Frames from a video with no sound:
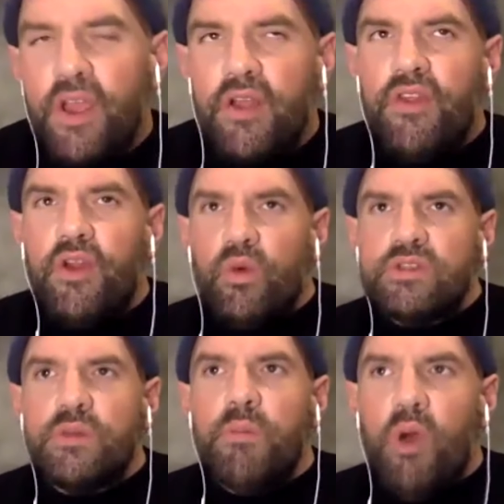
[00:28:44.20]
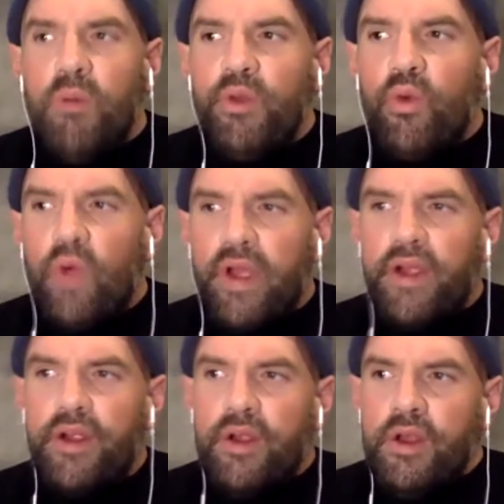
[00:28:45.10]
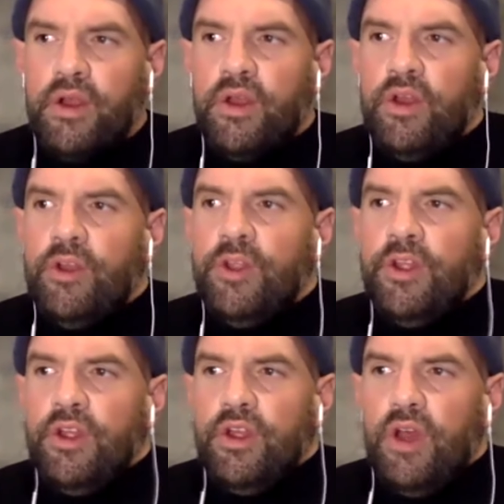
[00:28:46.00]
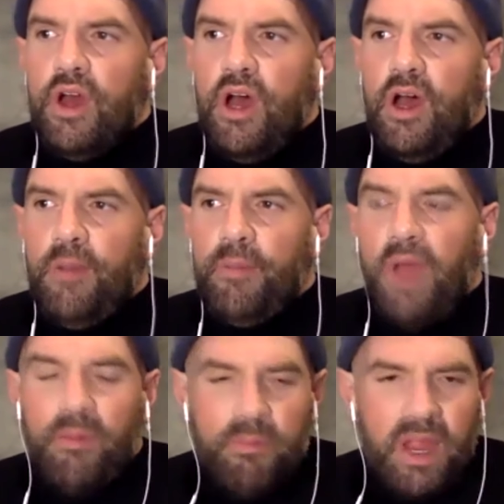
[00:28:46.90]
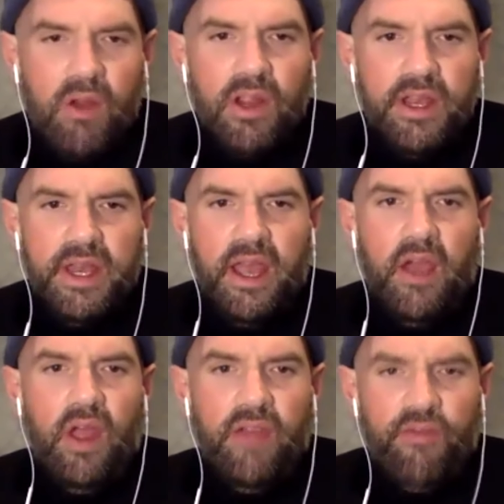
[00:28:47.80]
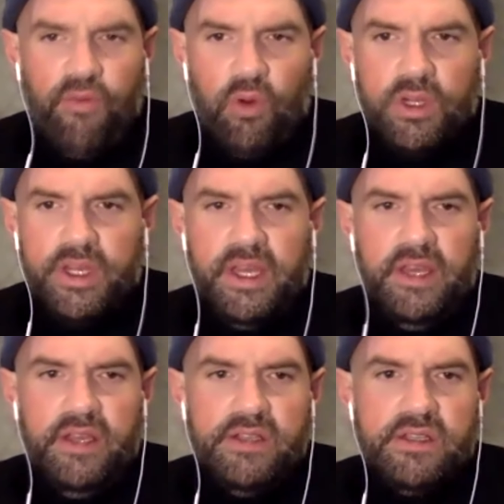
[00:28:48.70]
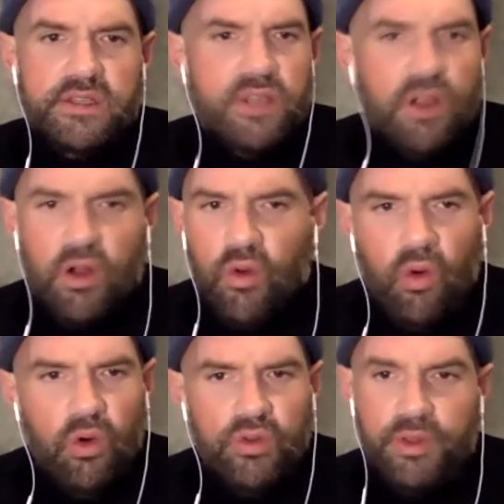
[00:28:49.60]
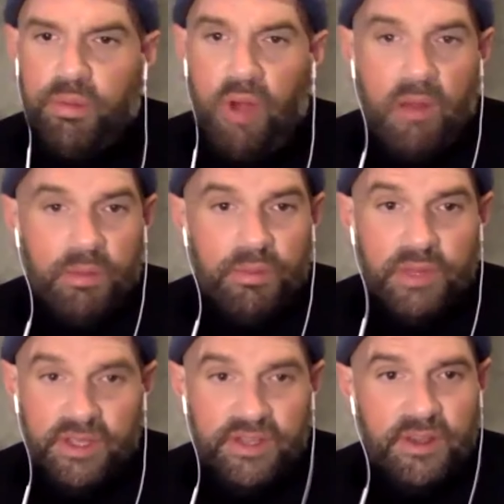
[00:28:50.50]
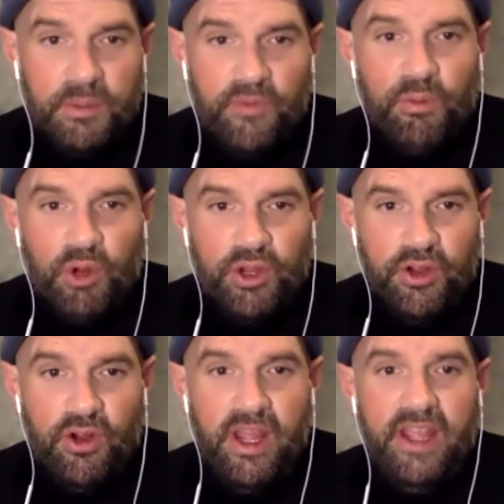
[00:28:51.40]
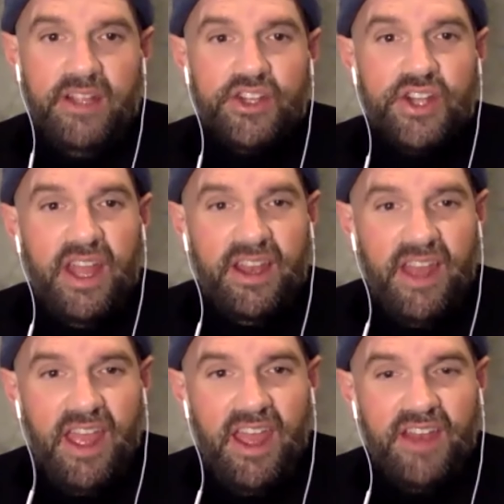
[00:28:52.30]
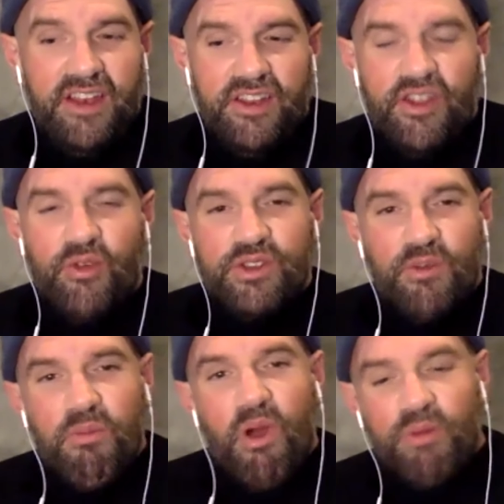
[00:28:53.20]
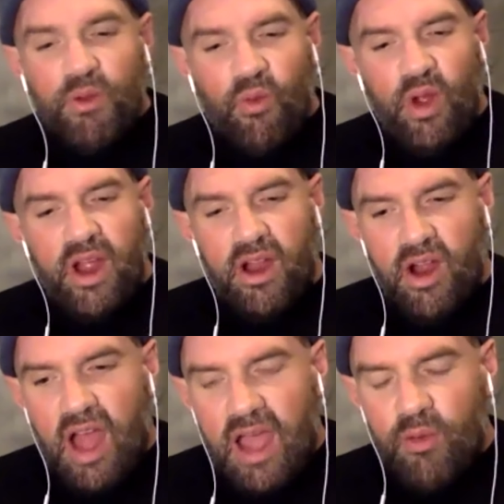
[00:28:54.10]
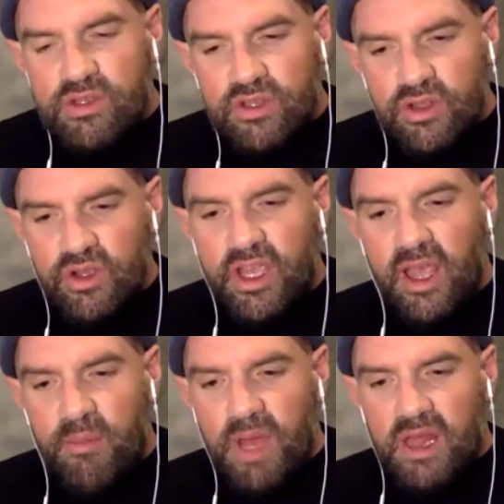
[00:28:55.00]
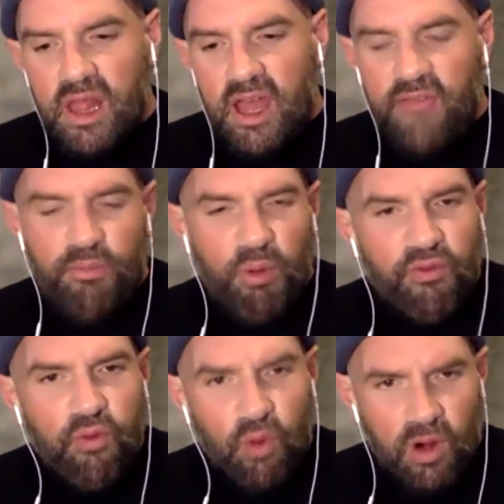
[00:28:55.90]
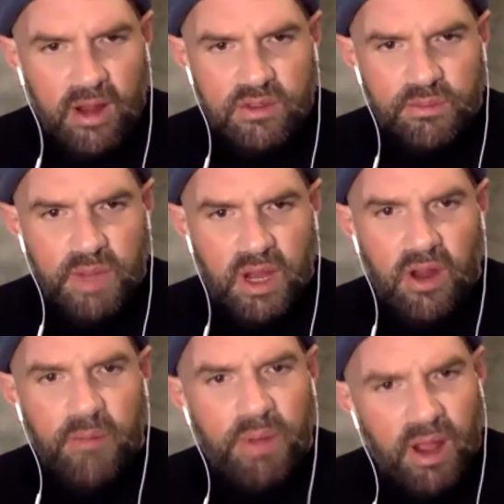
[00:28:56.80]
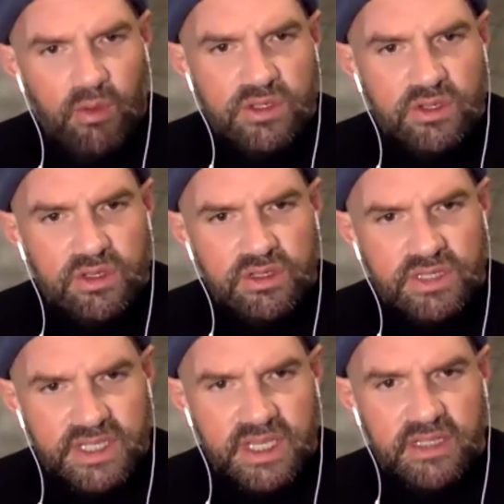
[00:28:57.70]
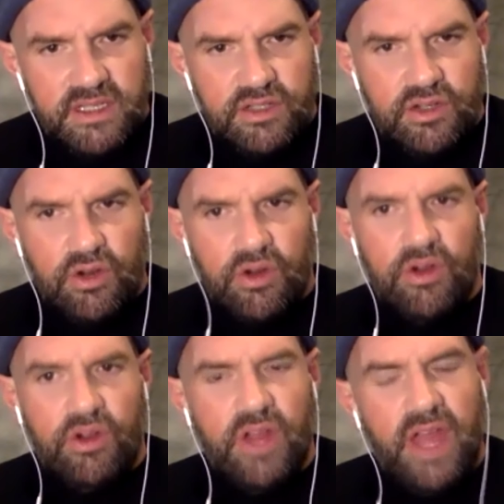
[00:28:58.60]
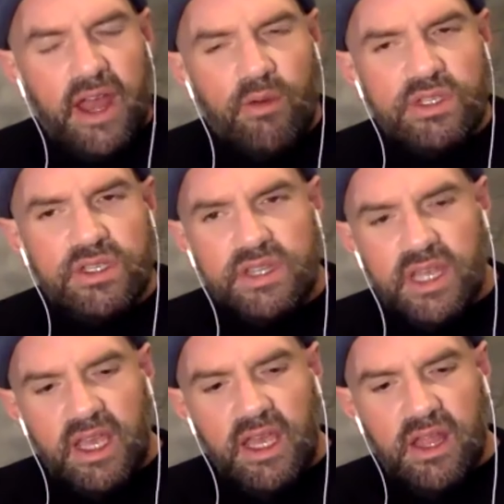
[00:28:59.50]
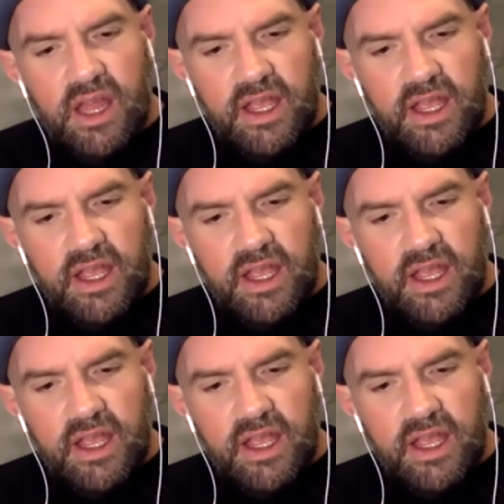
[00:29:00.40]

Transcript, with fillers: there, there was a moment where um, I'm married now. I have four kids. They're old. They're probably some of them are your age. And mm. and there was a moment where I was looking at my life before I was married, but I was seeing this girl, and I was thinking